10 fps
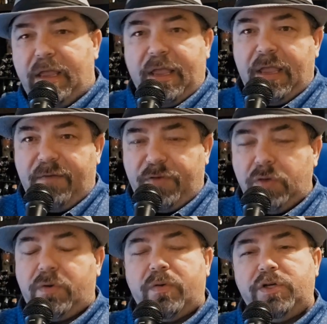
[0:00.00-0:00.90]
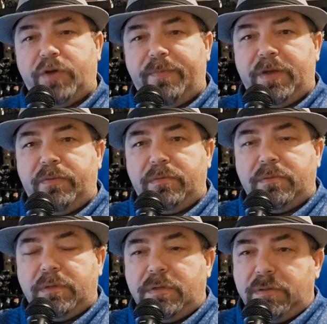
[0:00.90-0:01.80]
if you
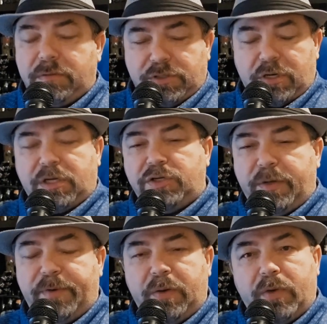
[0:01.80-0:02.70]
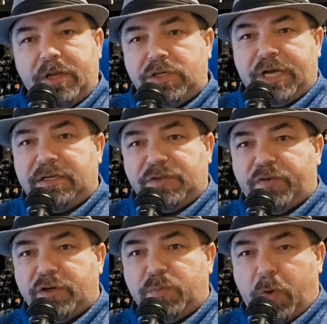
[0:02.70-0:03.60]
start contributing when your child is
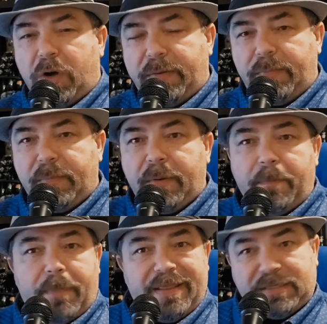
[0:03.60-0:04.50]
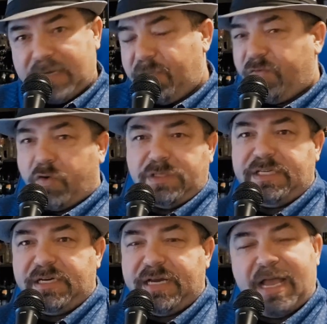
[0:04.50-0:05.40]
first born, by the time they're 14
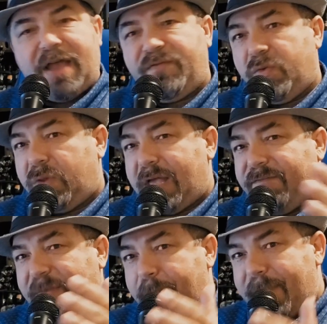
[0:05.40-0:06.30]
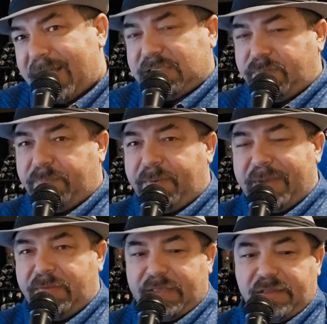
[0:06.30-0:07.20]
and a half, you will have the maximum
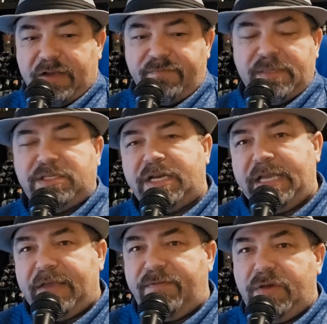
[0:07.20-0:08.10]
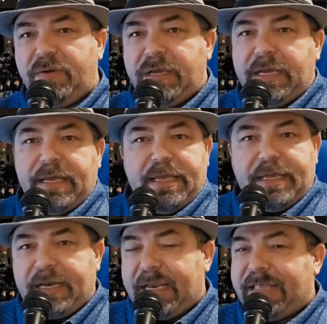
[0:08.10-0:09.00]
amount that the government's going to give you. You
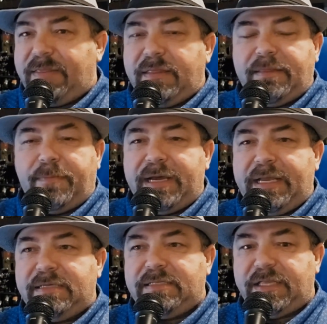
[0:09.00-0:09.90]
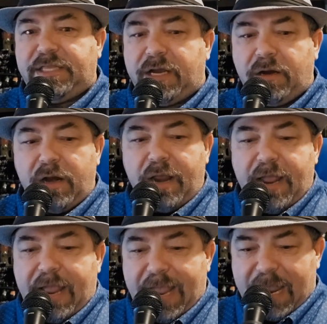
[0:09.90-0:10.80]
can let the money sit there
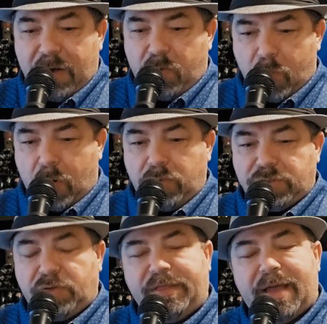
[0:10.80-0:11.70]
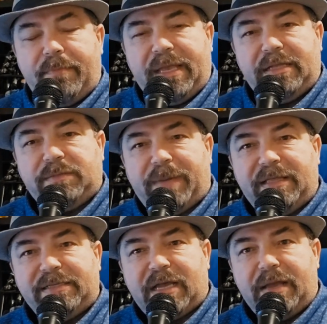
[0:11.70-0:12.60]
and grow. So that means by the
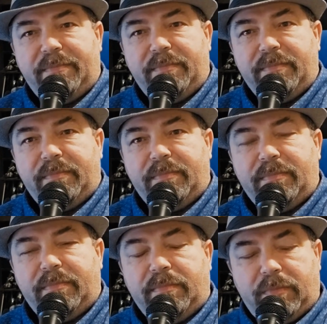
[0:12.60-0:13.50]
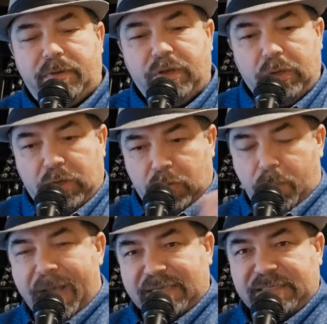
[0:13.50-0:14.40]
time you
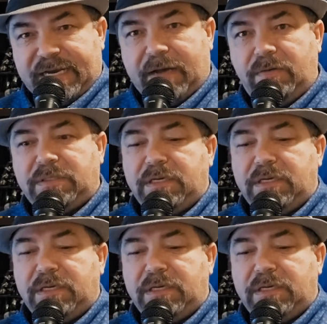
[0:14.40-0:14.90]
max it out,